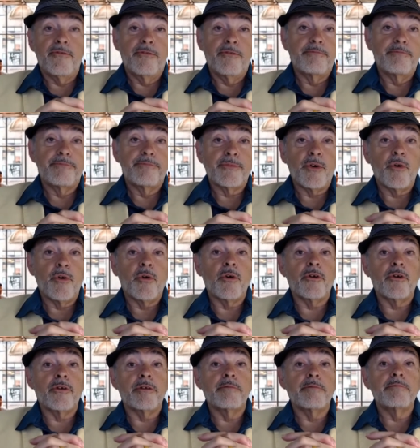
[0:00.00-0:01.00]
or
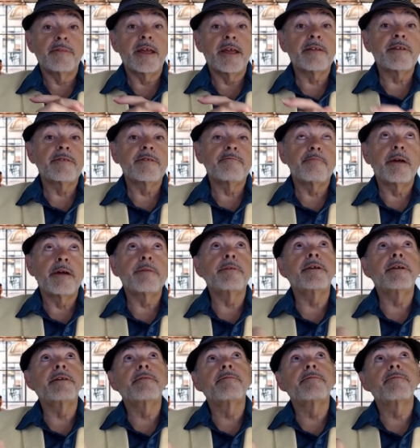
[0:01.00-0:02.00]
maybe
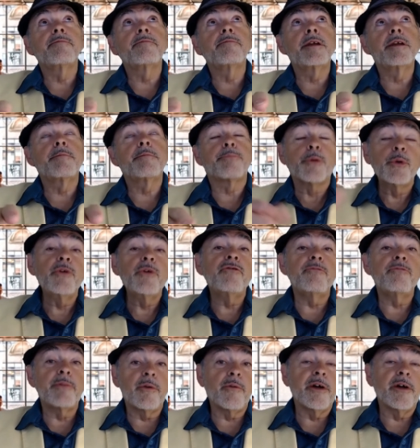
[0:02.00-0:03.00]
improved mental
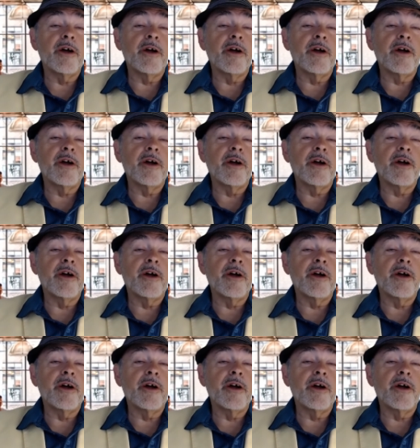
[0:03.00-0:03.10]
health.